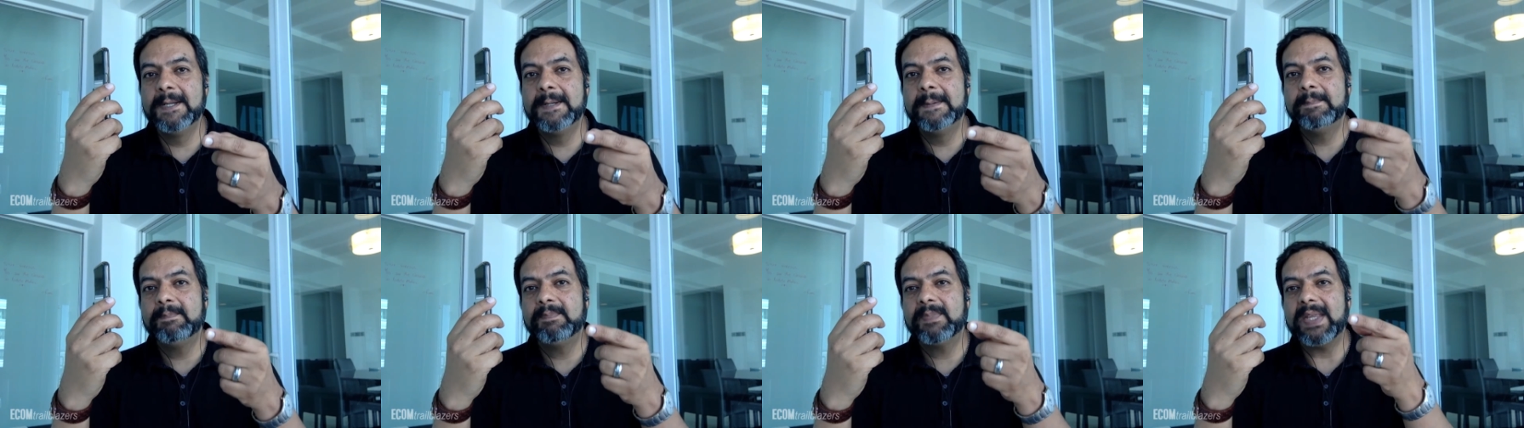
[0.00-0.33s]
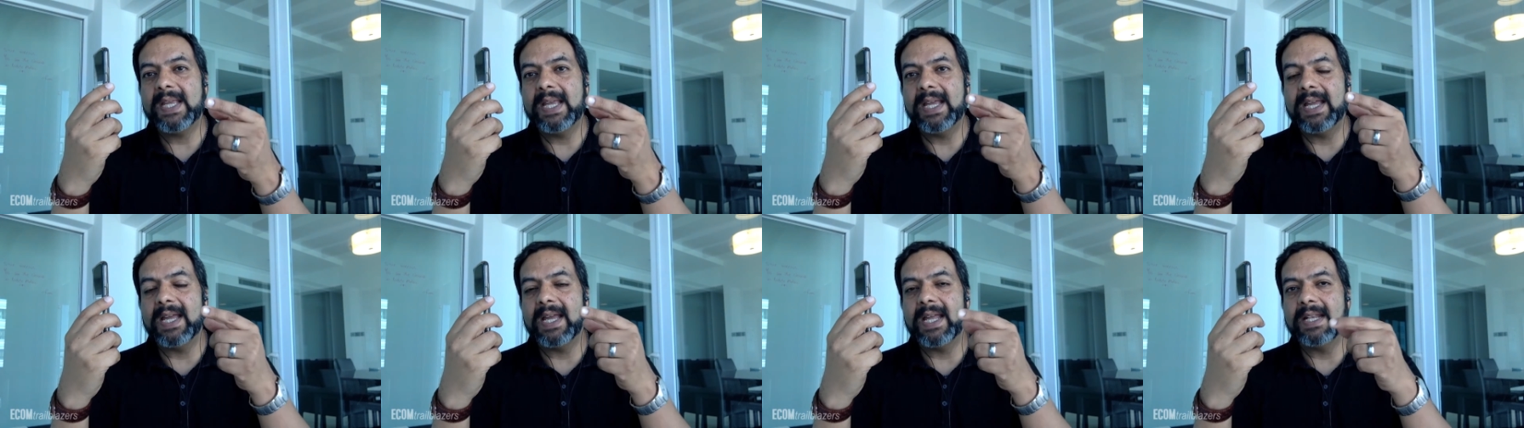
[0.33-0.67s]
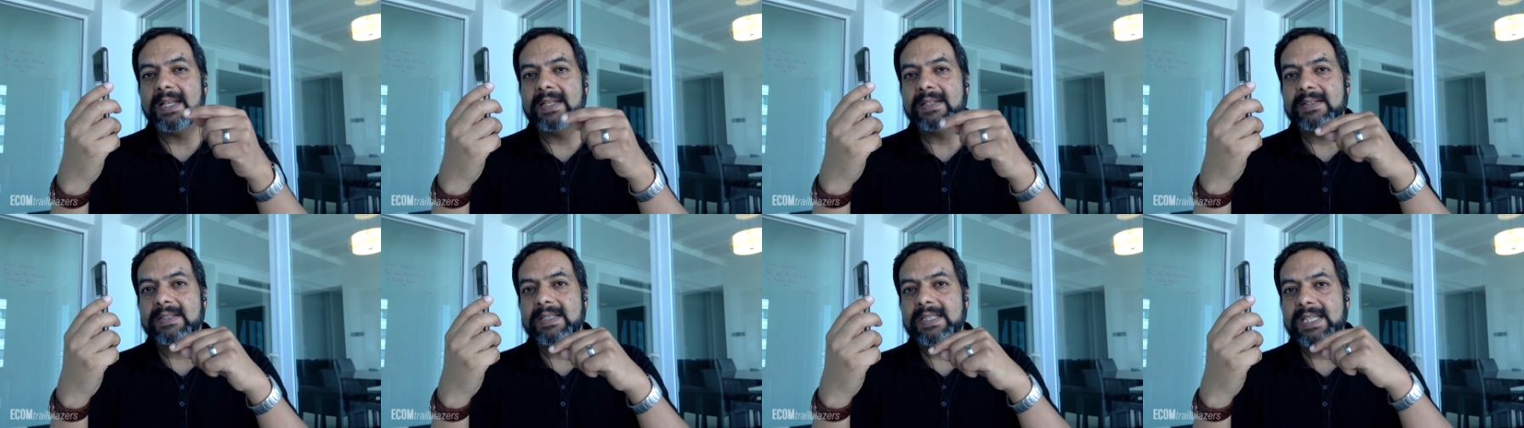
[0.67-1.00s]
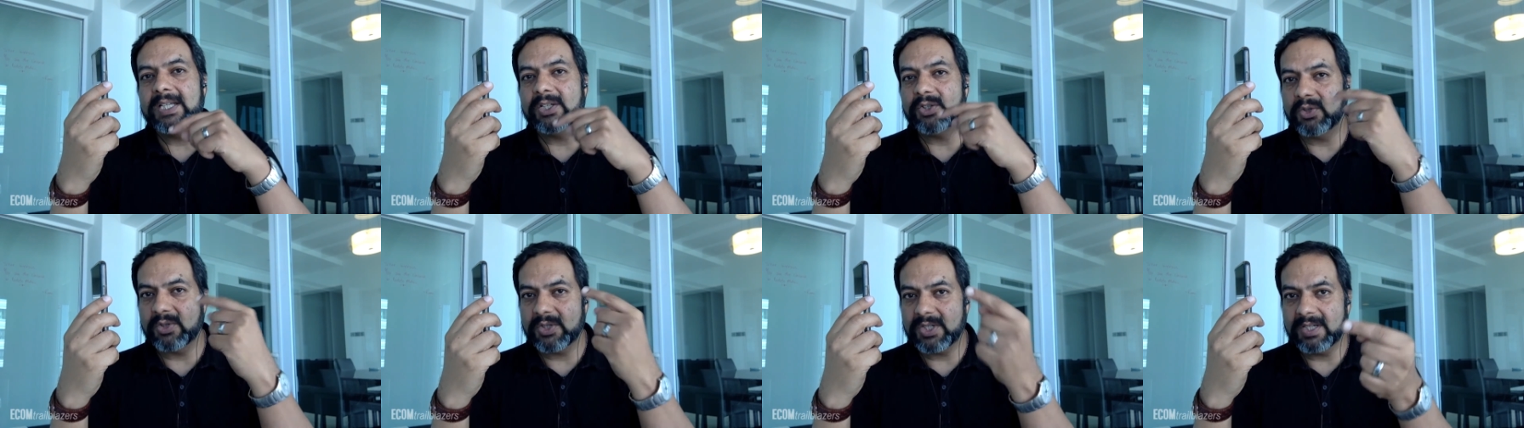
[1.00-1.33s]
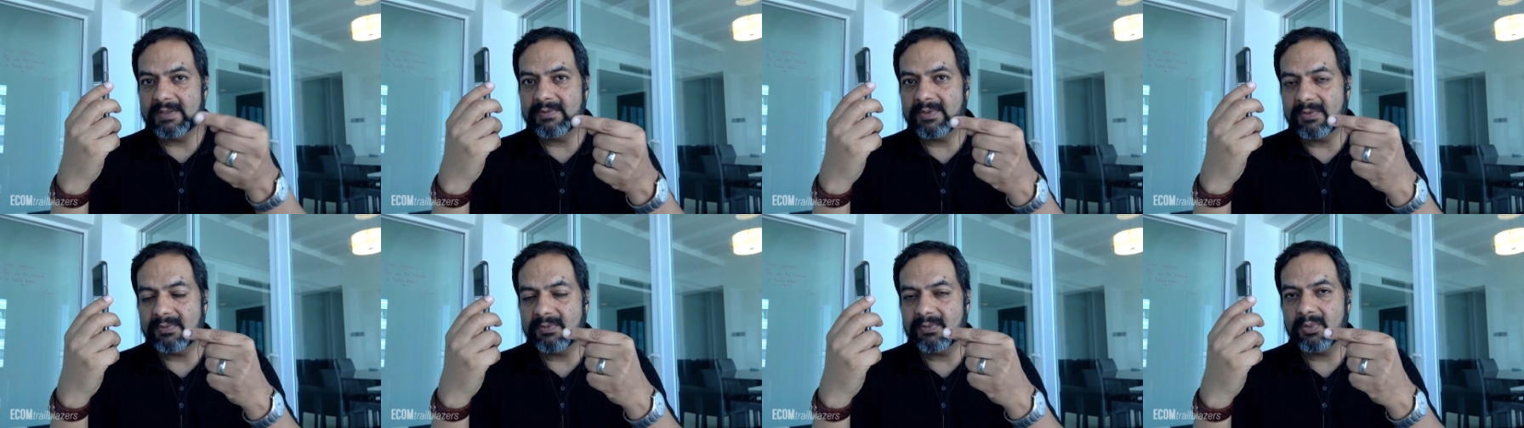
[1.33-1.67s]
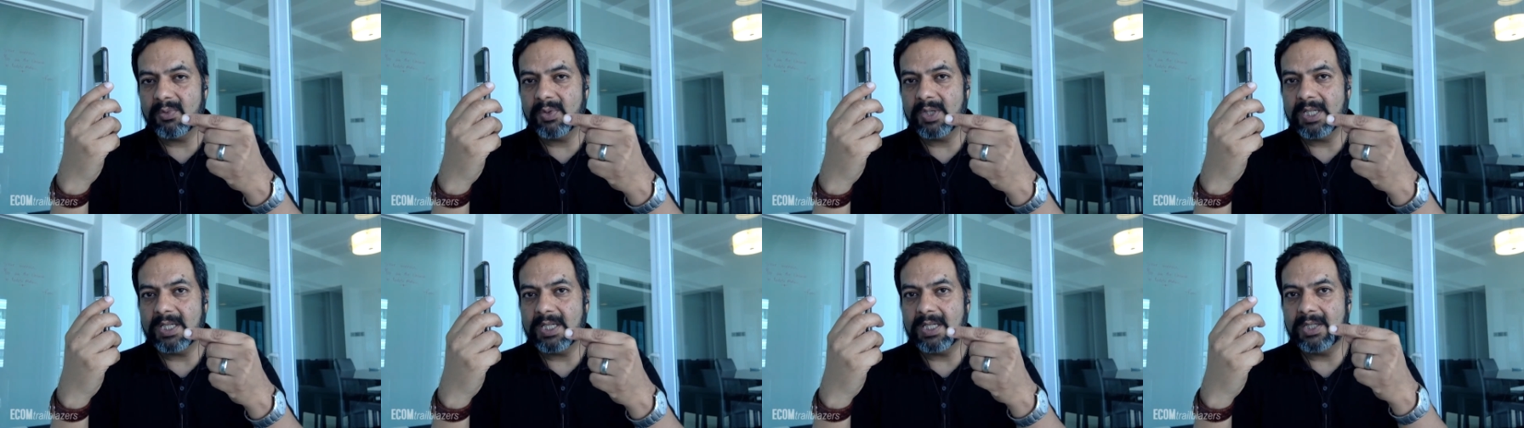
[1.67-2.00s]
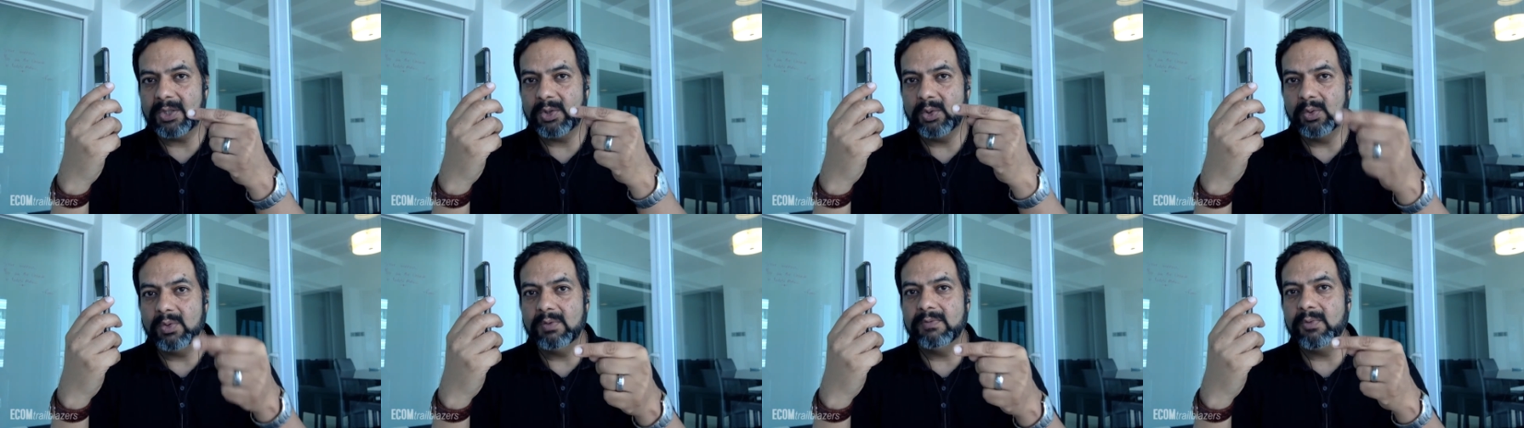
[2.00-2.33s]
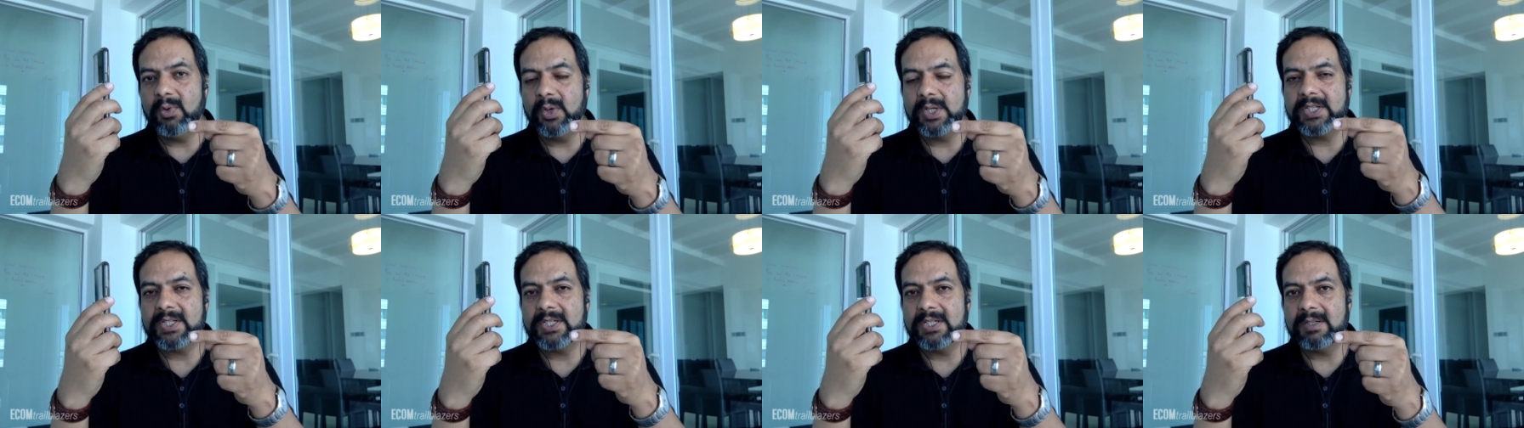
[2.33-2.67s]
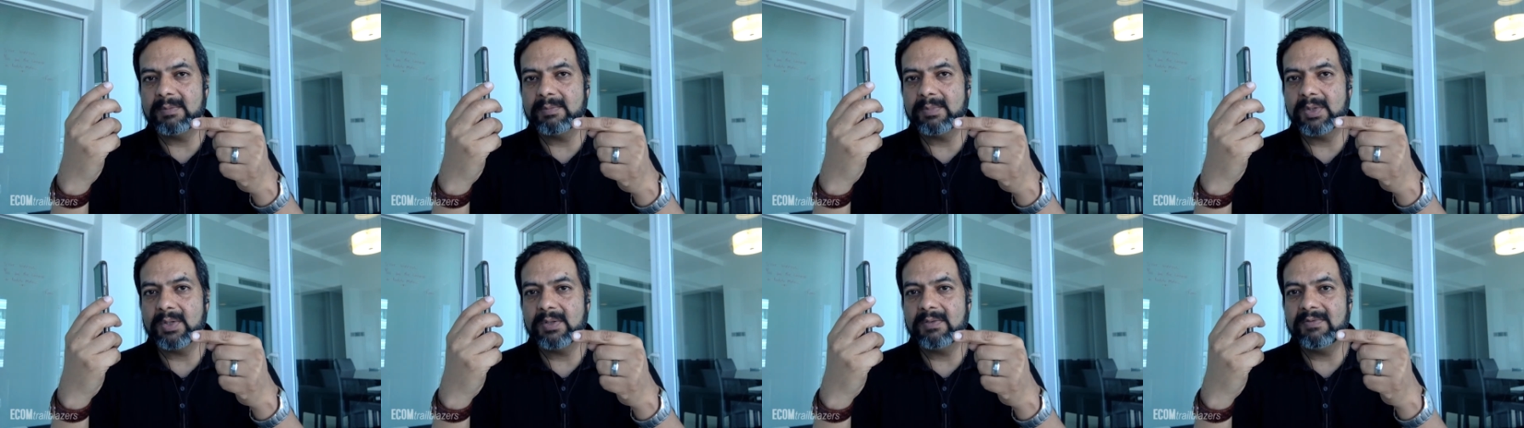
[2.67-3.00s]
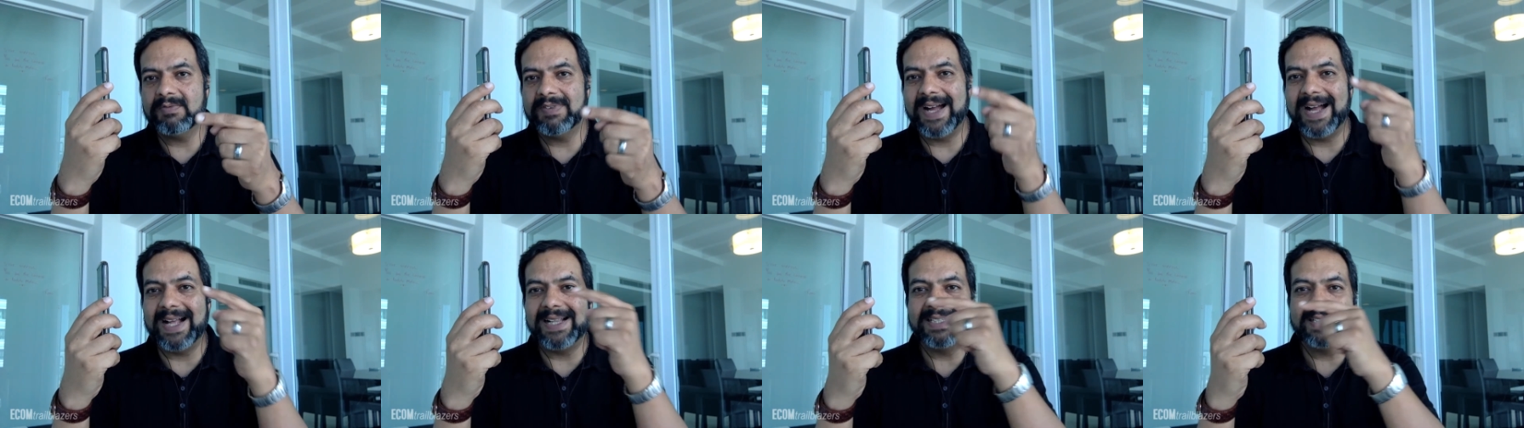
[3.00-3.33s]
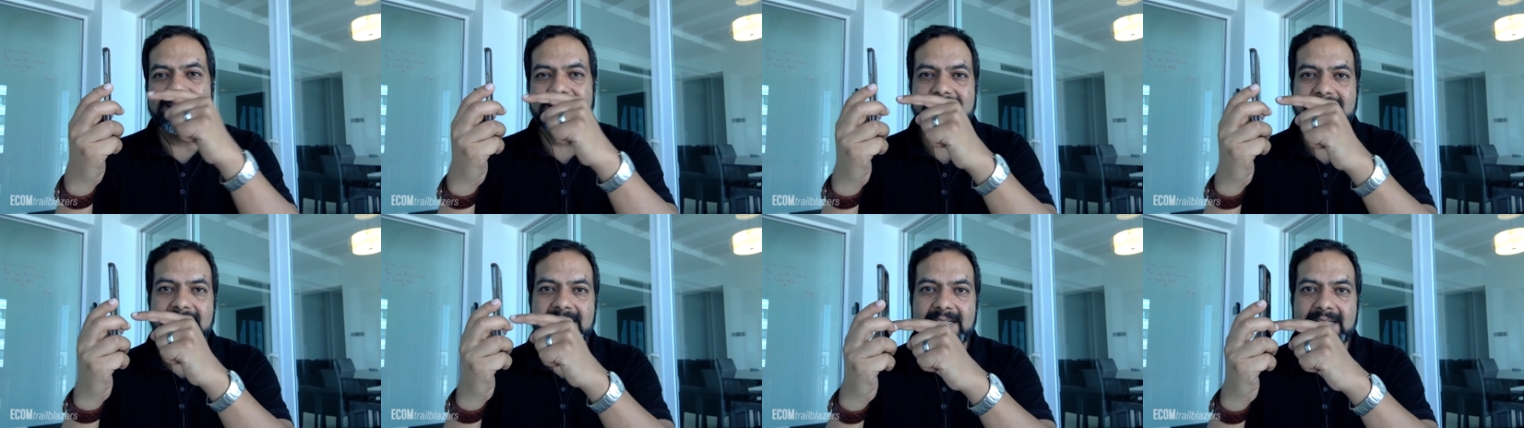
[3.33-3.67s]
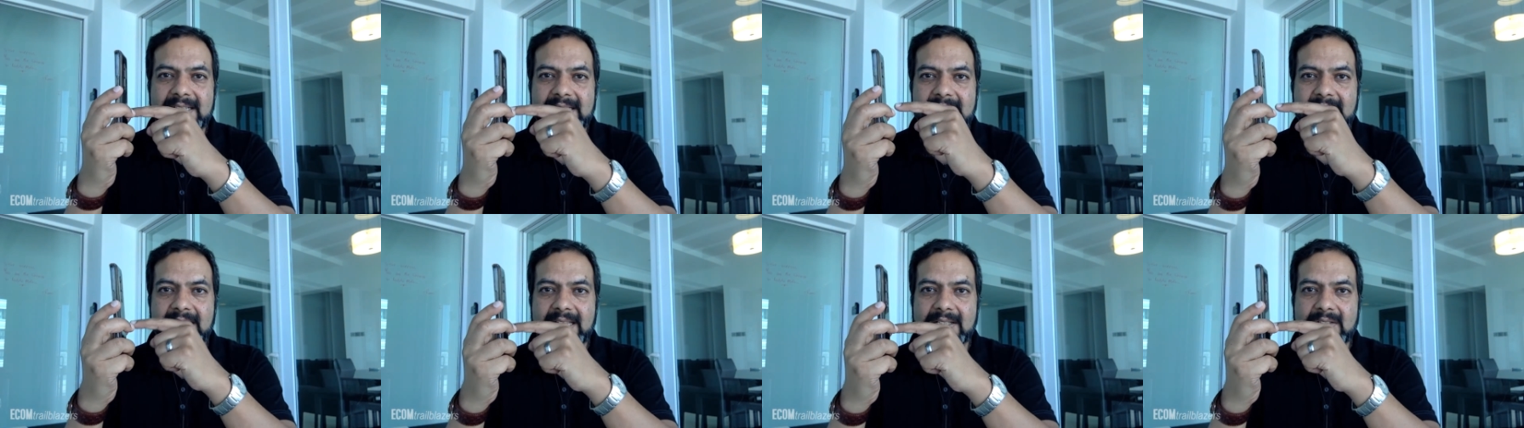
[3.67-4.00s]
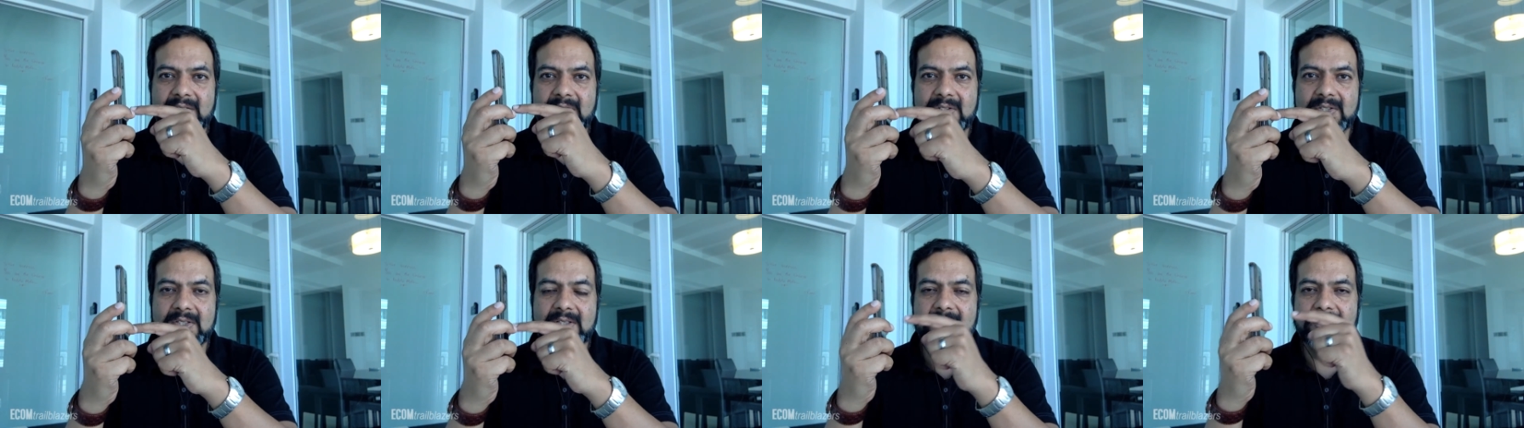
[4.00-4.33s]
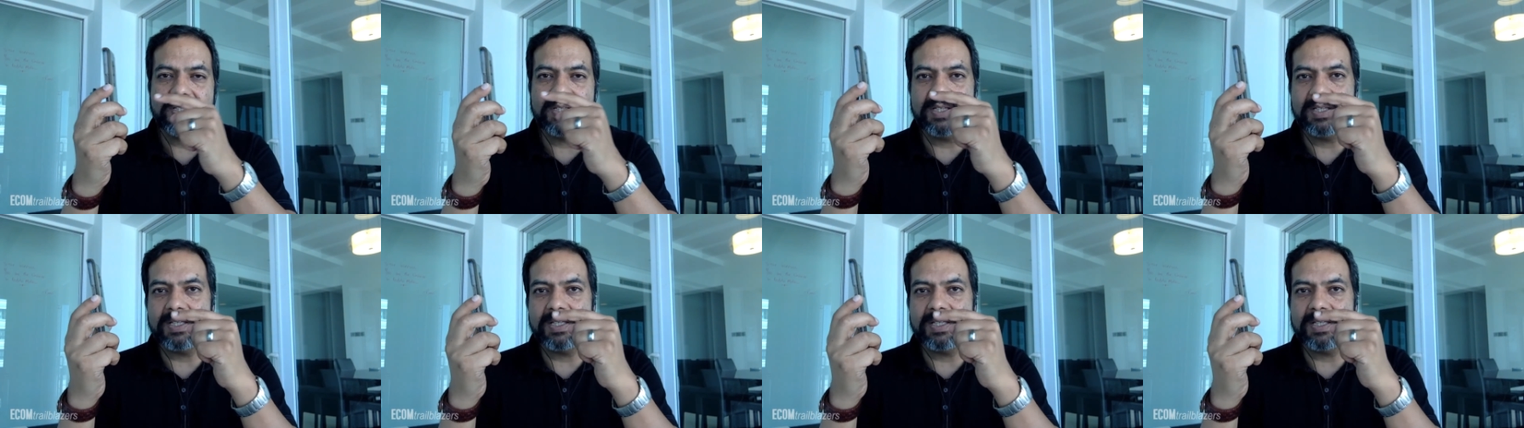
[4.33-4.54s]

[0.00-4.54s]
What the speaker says: and get yourself a free Google Voice number validated against